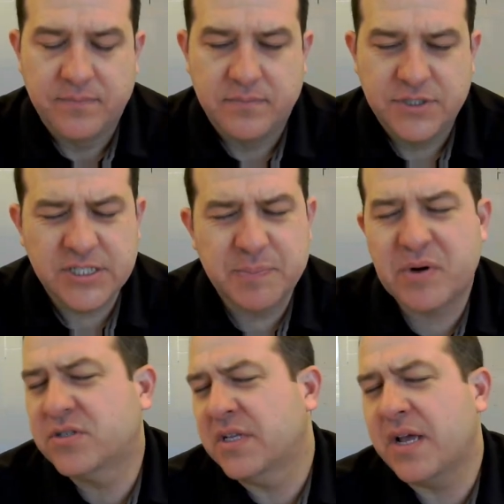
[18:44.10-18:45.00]
just
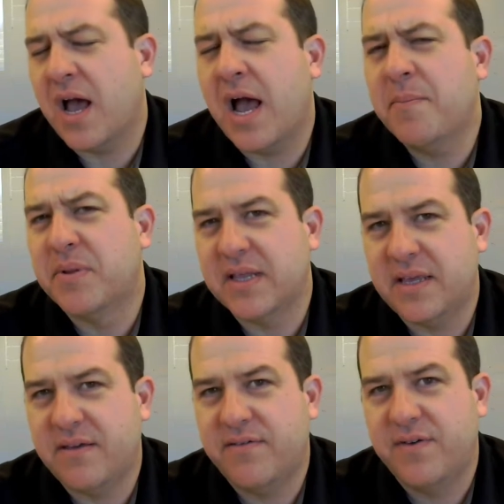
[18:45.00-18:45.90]
personally, I
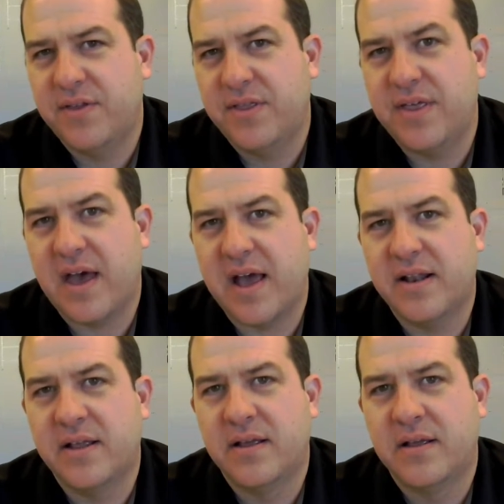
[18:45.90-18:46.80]
believe
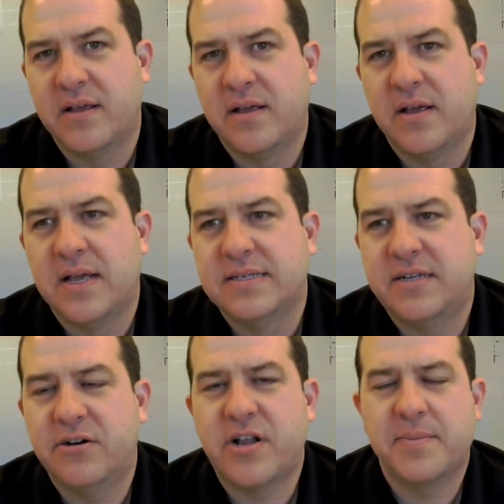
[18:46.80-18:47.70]
that
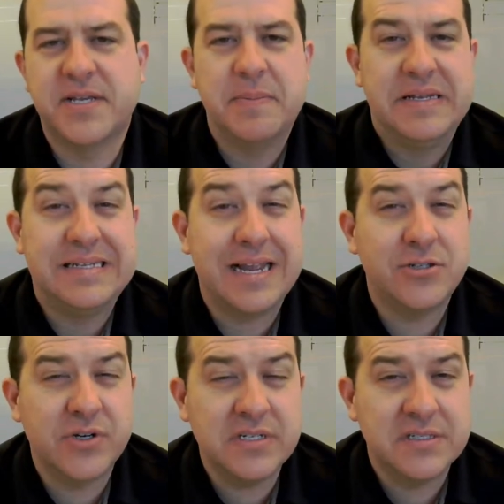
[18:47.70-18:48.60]
stereotypes can be
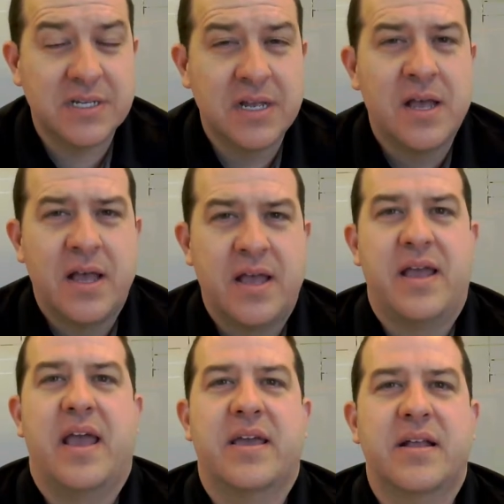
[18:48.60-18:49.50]
dangerous
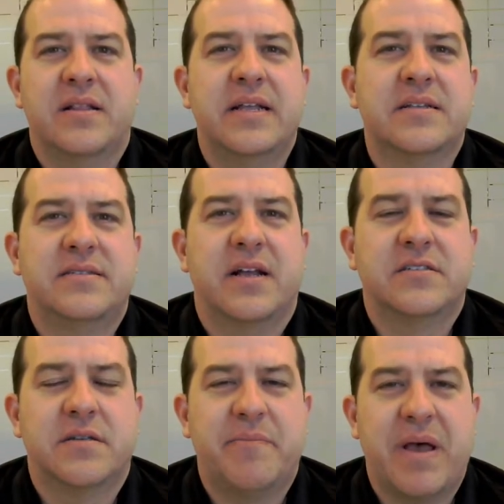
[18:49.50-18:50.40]
and can lead us down
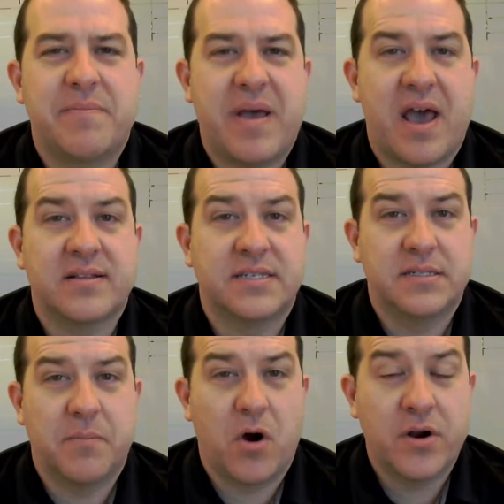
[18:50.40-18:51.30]
some bad paths as
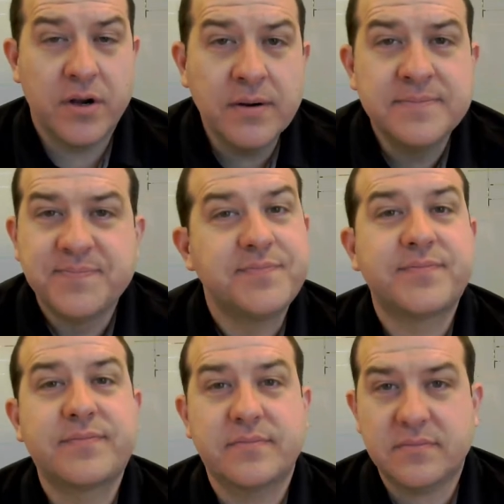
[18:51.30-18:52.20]
a marketer.
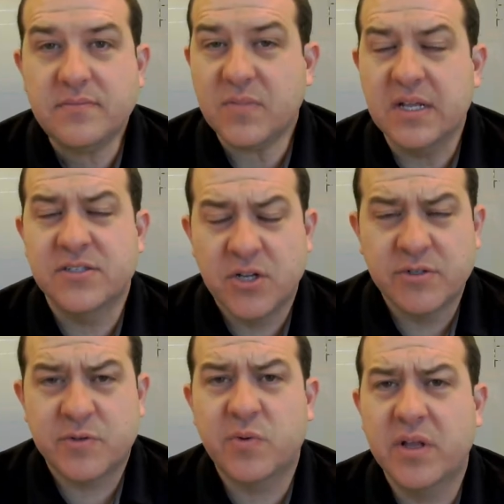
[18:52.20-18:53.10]
So
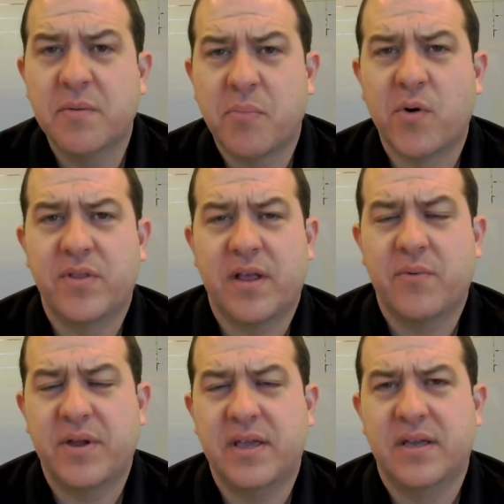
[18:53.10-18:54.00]
it's really important that
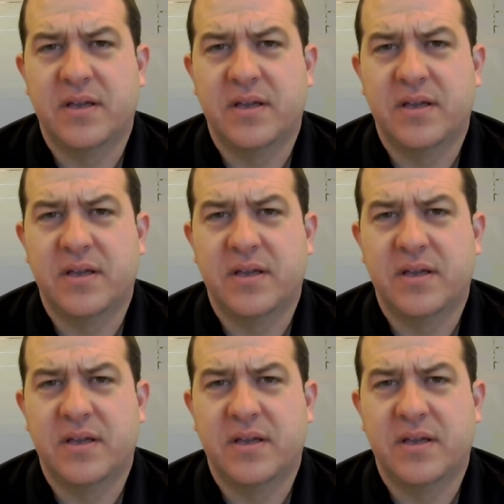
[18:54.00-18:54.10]
we